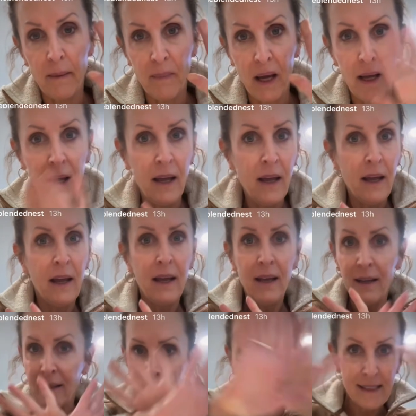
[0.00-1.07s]

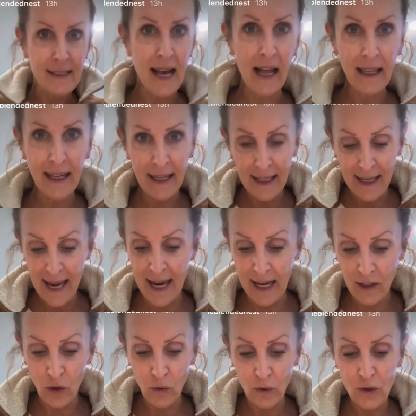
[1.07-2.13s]
selling candles. You get that
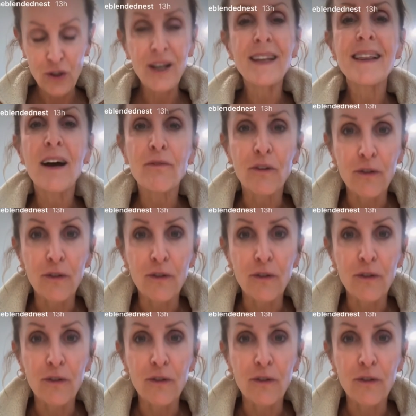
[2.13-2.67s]
for free.